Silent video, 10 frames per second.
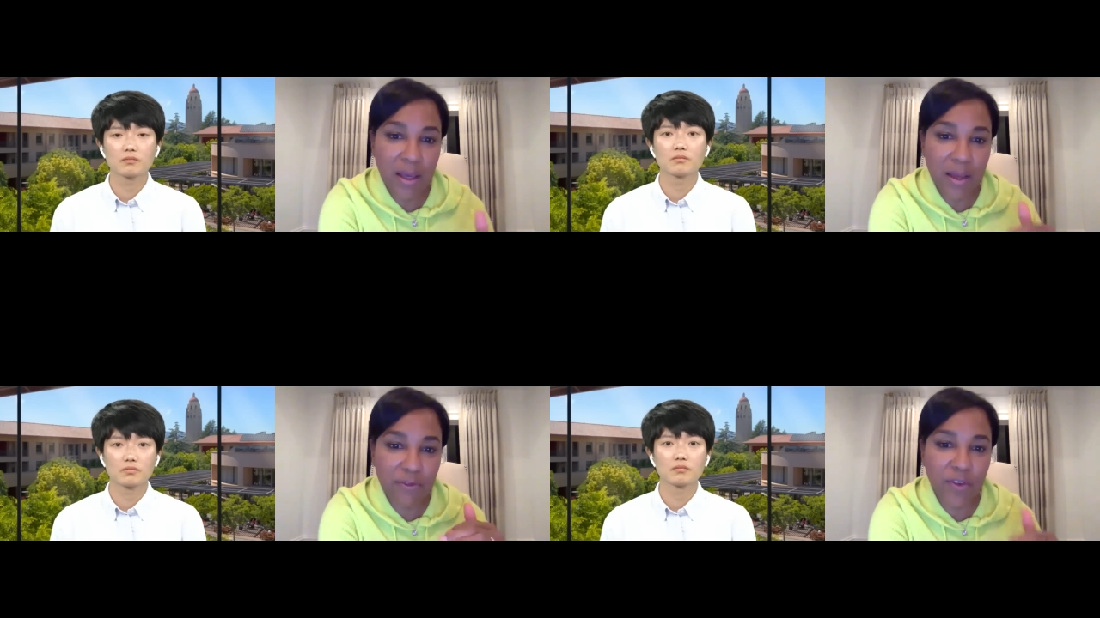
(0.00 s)

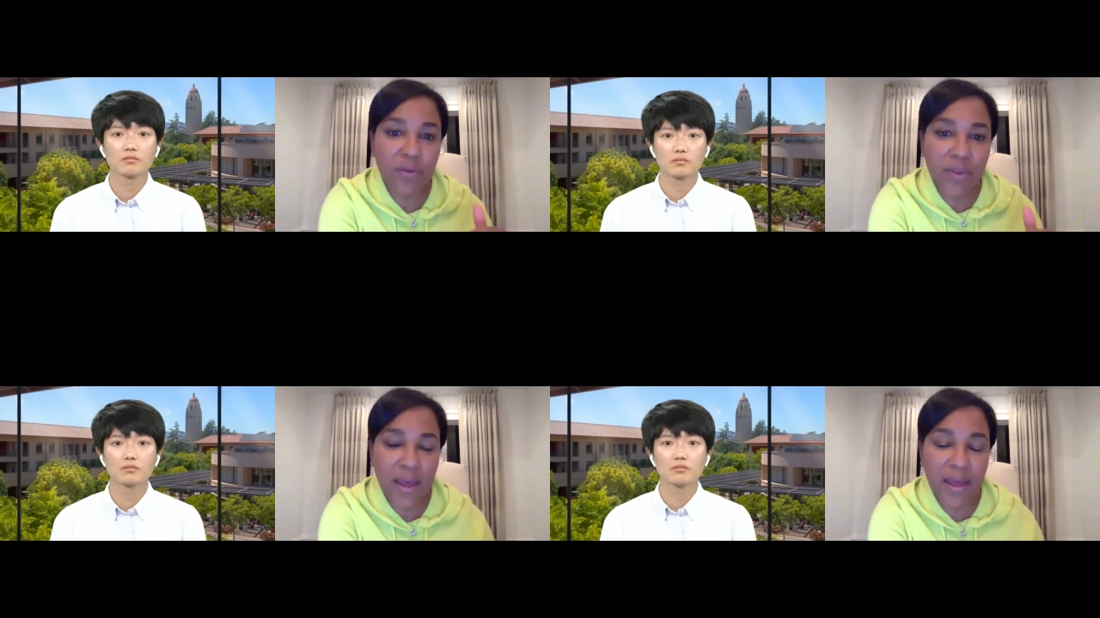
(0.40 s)
Speaker 1: I
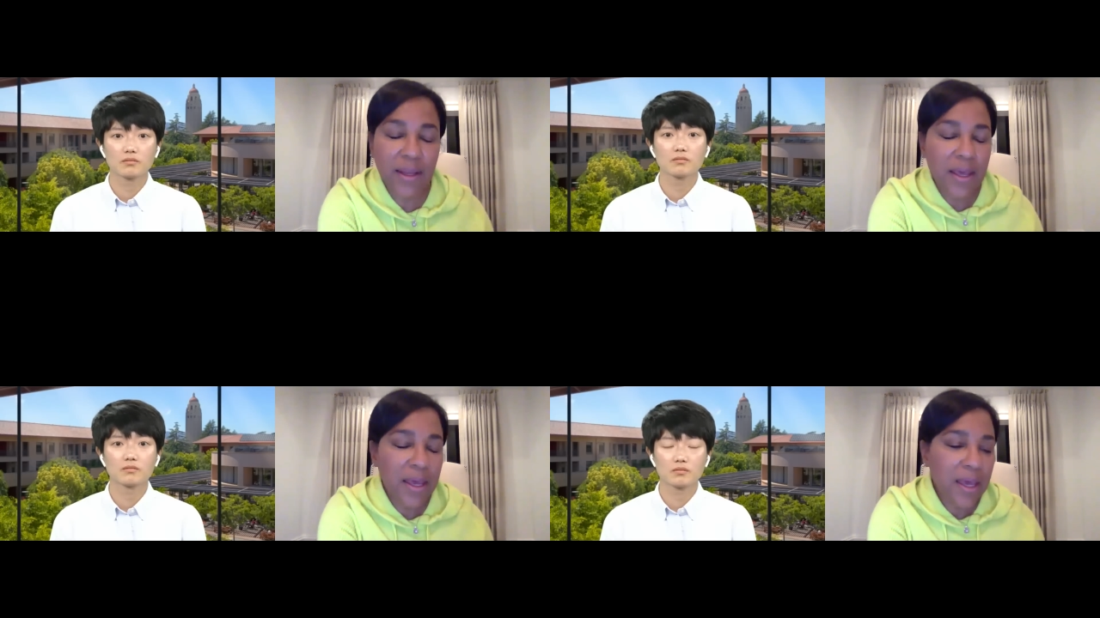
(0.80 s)
felt that,
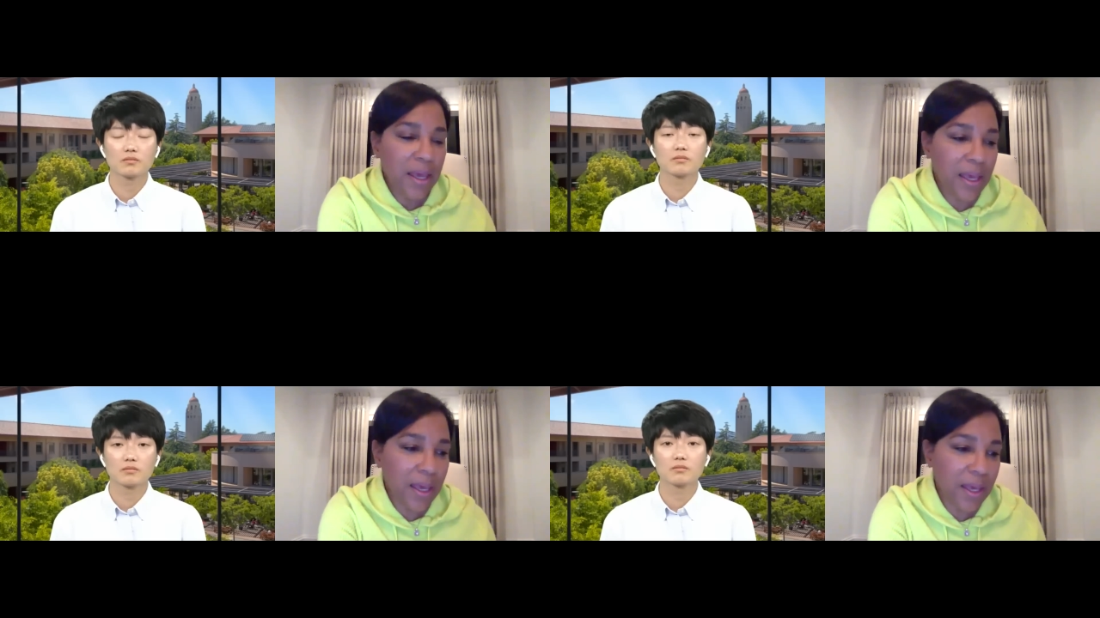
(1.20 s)

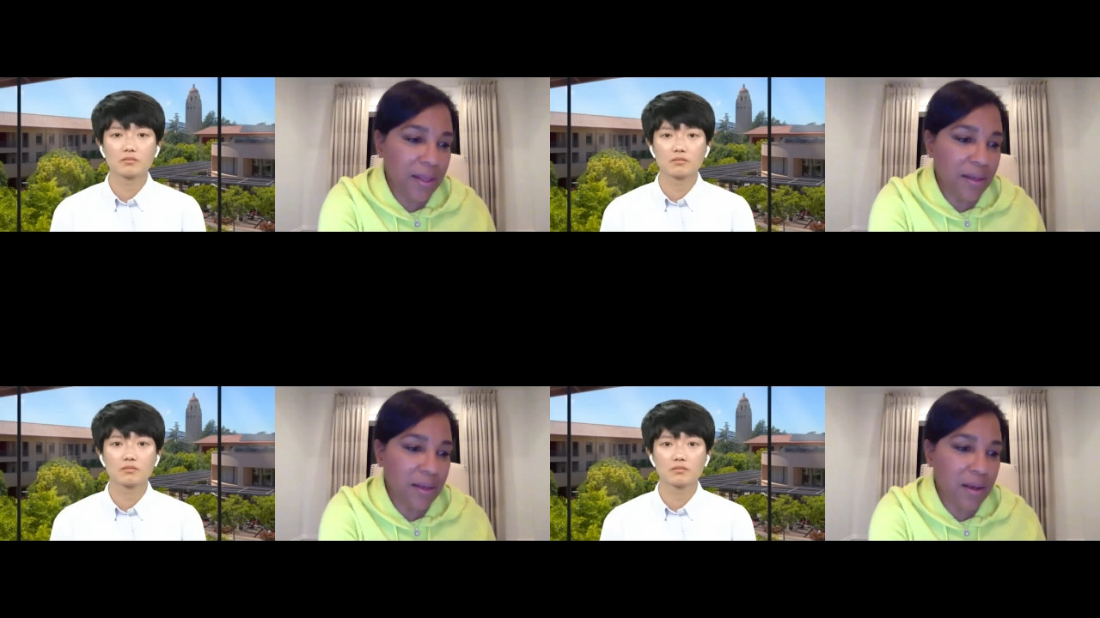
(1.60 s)

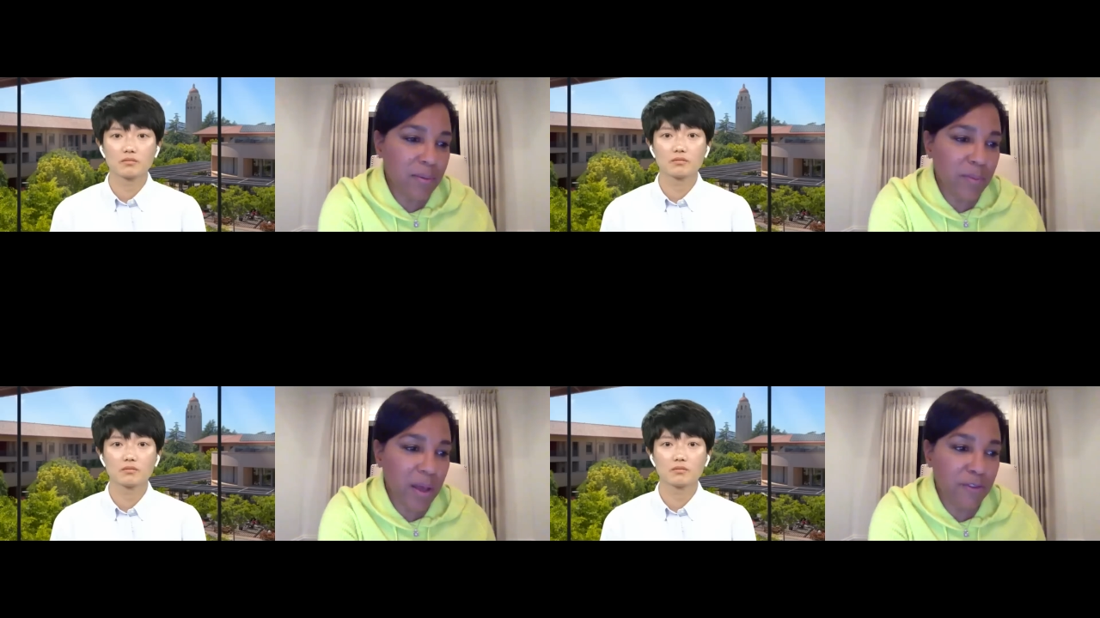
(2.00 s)
and um,